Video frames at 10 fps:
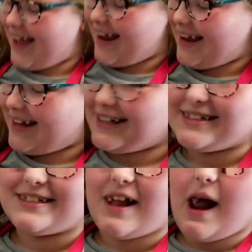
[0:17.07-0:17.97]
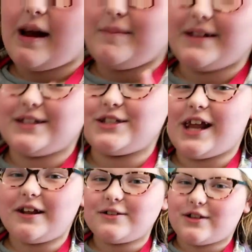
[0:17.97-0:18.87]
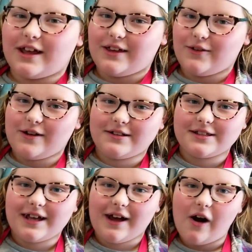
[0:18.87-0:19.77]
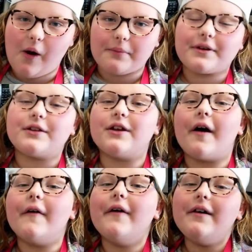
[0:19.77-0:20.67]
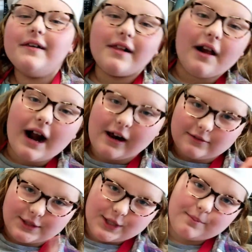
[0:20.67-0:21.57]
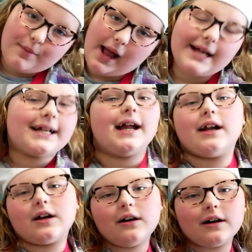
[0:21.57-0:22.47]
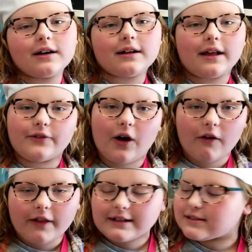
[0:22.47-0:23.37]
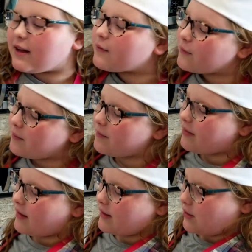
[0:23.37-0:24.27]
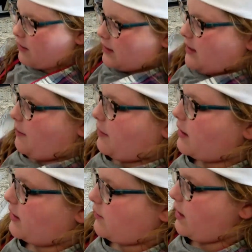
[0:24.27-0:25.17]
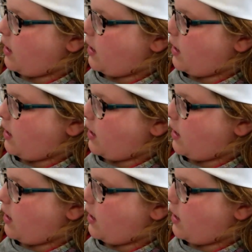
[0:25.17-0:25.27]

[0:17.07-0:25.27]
And I made this channel so that you kids at home could know how to bake and cook and all this. So let's hop right into it.